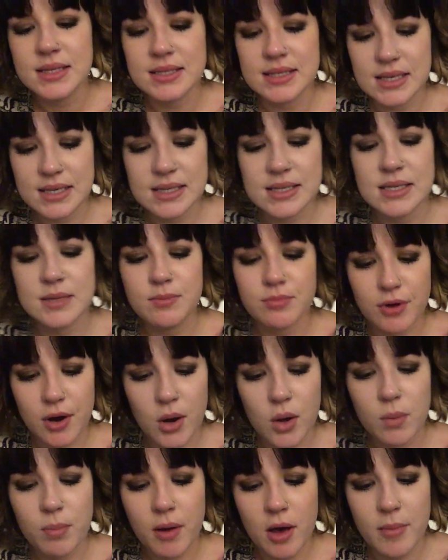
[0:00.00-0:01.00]
tinted
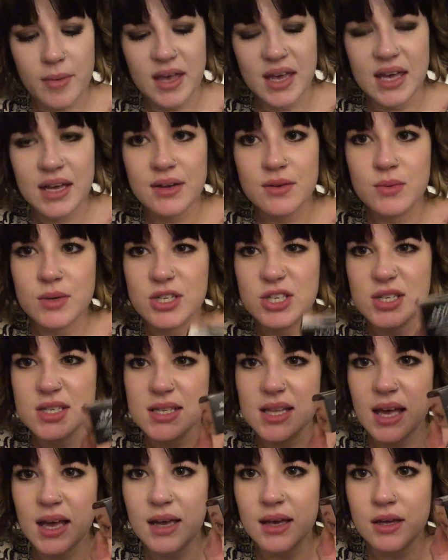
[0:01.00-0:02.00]
brow pomade, which
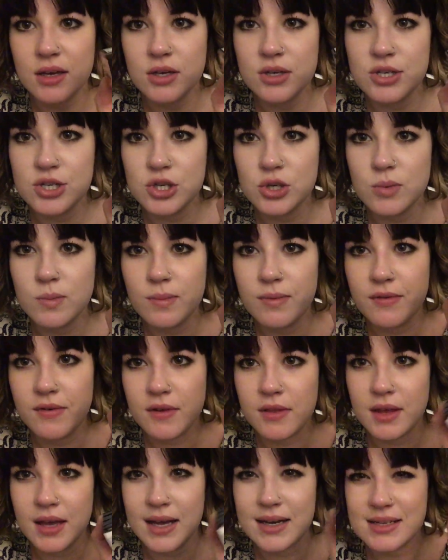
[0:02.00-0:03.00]
is like a dupe
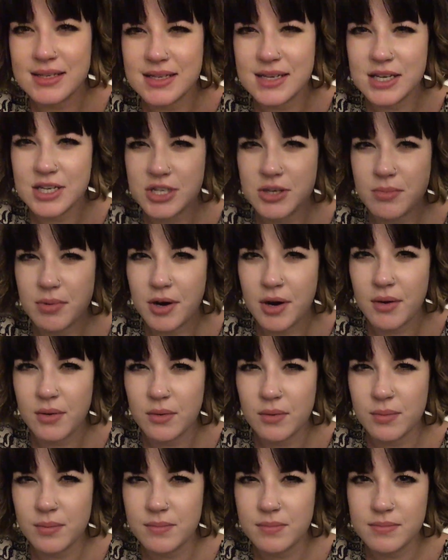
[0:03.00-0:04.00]
for the Anastasia
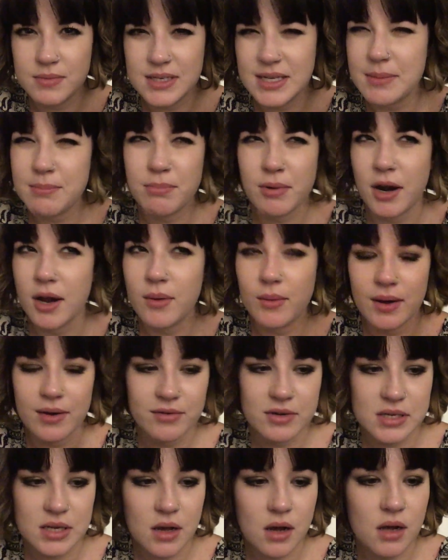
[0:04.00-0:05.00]
brow dip brow,
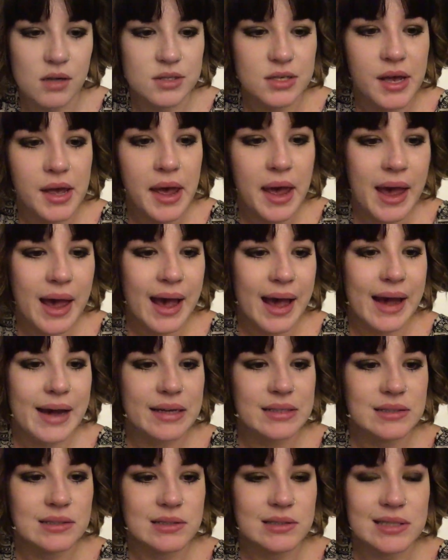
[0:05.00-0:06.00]
whatever it's called.
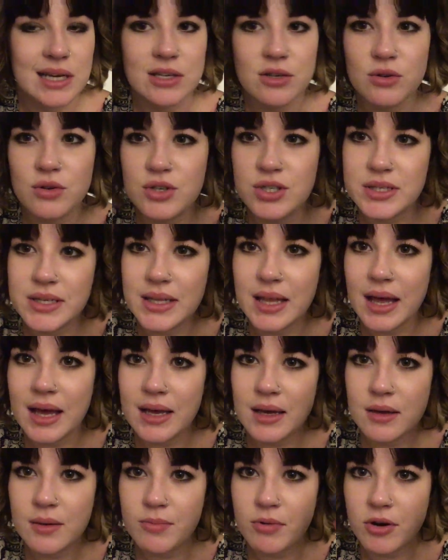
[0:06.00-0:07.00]
And I don't usually
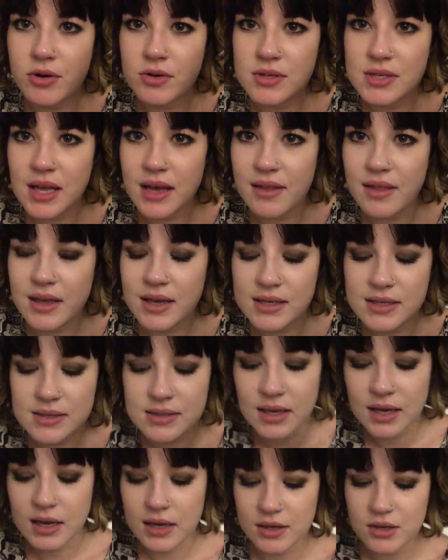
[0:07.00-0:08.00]
like products like
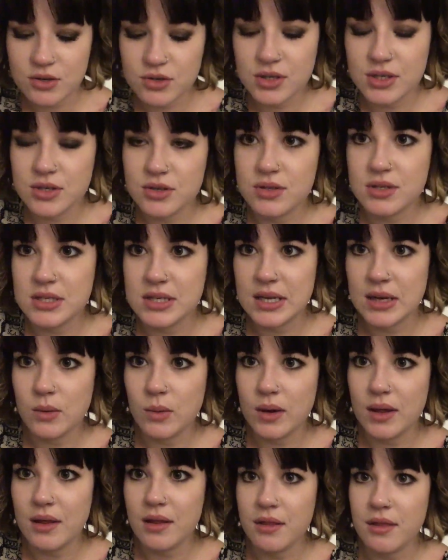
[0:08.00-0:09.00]
this. I usually just stick
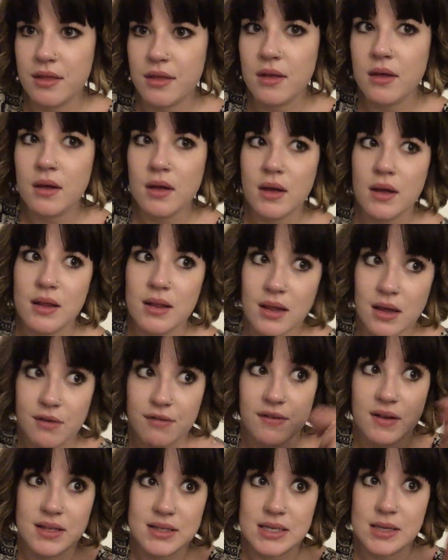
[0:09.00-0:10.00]
with like
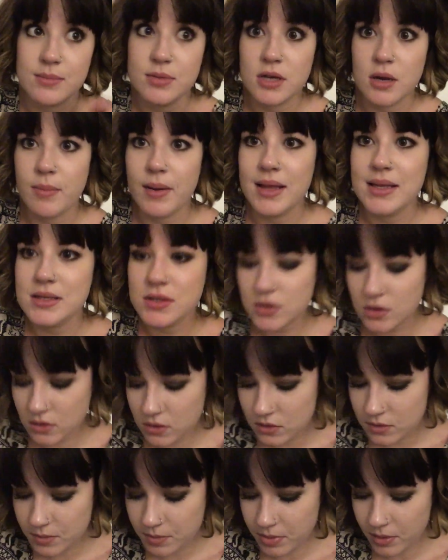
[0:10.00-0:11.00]
felt tips or
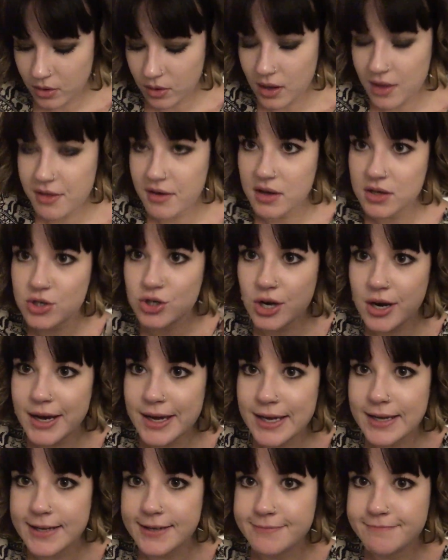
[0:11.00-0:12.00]
pencils, but I thought I'd
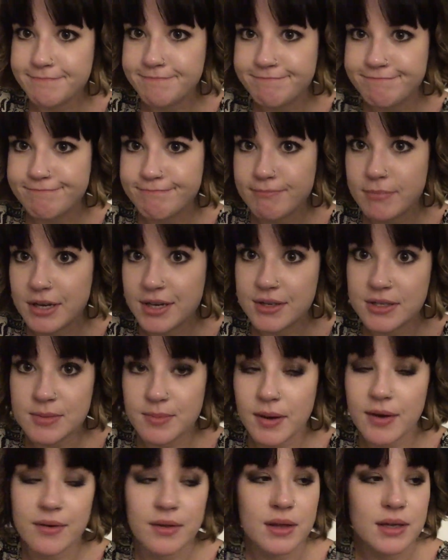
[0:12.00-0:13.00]
try it because
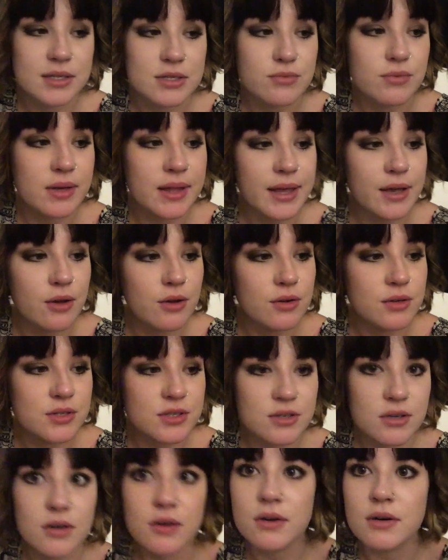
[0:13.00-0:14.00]
apparently it's really good,
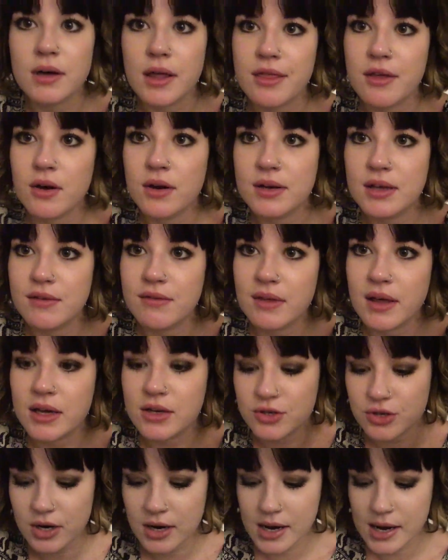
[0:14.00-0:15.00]
so I thought I'd give that a
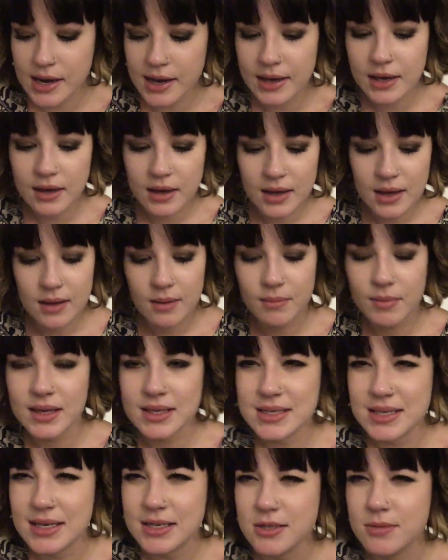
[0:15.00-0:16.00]
try.
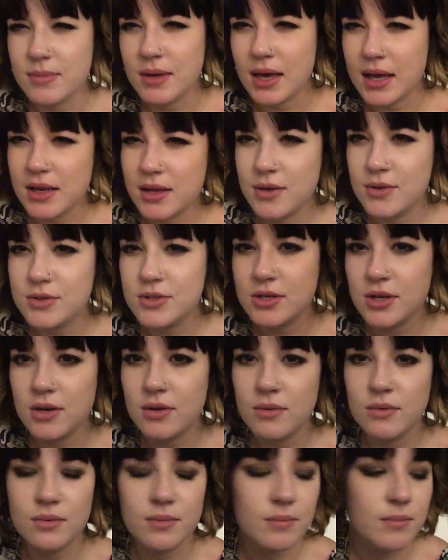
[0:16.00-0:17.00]
Might take some getting used
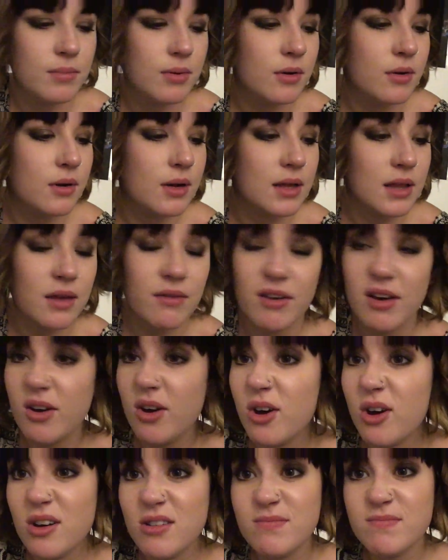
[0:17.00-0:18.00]
to, but I'll give it a
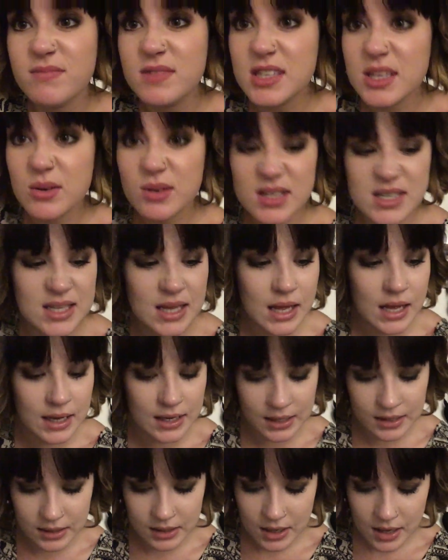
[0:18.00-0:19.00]
go, see what it's like.